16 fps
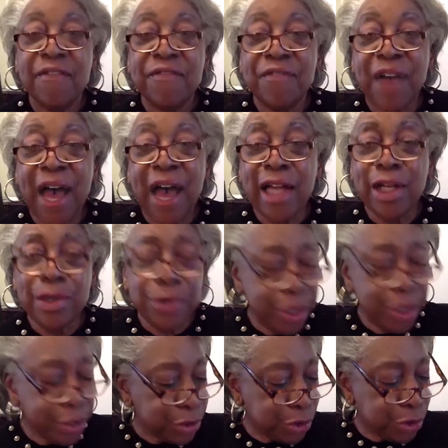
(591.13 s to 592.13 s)
Follow
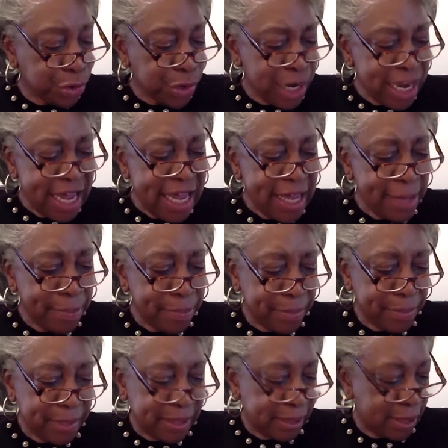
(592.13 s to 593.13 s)
your
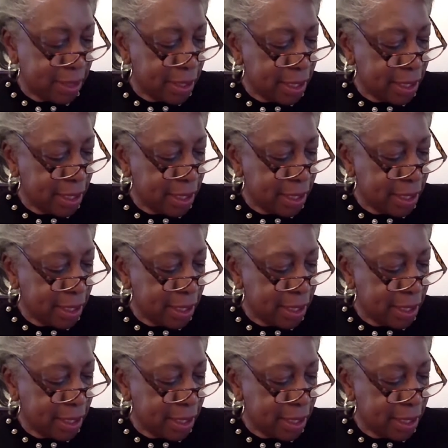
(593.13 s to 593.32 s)
dreams,